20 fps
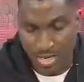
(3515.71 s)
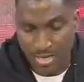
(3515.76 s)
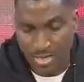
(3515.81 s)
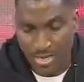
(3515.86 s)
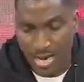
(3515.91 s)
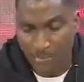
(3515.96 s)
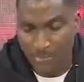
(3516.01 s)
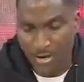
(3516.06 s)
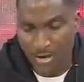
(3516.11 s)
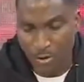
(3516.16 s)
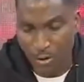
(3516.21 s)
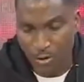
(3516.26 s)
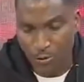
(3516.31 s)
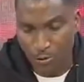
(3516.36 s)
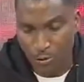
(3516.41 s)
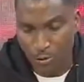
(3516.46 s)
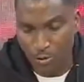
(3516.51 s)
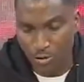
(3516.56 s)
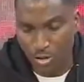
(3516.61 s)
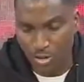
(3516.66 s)
Let me
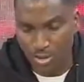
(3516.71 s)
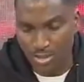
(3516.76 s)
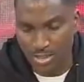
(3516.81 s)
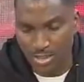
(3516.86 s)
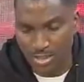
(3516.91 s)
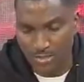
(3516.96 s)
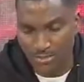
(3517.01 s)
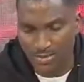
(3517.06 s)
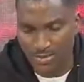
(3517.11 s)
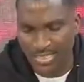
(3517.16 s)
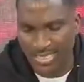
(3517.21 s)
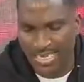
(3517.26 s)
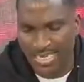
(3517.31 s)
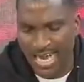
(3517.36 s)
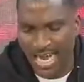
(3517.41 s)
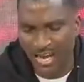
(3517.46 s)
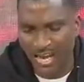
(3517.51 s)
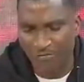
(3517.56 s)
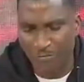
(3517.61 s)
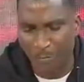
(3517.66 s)
conclude on this.
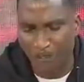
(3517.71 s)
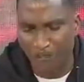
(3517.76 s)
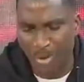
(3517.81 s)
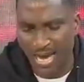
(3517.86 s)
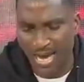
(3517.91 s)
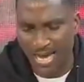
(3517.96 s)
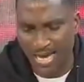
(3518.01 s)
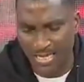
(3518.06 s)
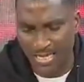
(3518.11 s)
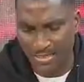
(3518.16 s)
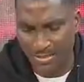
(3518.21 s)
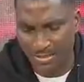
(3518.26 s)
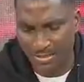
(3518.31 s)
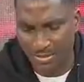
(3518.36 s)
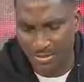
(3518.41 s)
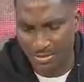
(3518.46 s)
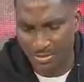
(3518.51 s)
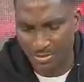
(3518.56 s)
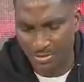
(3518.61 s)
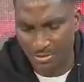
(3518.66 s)
Give
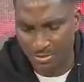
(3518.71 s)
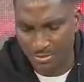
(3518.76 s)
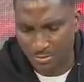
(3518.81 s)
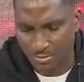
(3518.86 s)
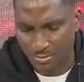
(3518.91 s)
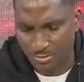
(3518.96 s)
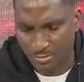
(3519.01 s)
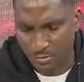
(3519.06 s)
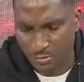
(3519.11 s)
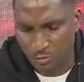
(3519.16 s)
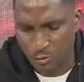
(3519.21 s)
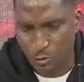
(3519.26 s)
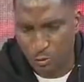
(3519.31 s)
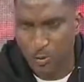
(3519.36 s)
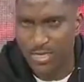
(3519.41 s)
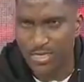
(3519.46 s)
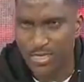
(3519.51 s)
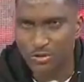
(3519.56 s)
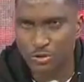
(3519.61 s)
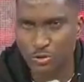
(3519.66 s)
birth
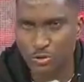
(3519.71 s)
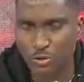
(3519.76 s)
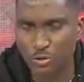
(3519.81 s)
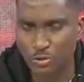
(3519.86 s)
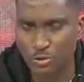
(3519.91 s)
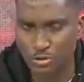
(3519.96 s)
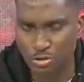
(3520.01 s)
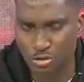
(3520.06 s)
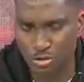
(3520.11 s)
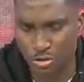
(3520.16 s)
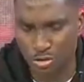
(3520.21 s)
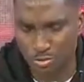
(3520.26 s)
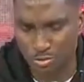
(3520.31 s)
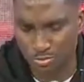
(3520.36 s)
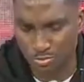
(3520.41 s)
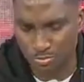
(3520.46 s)
to a solution.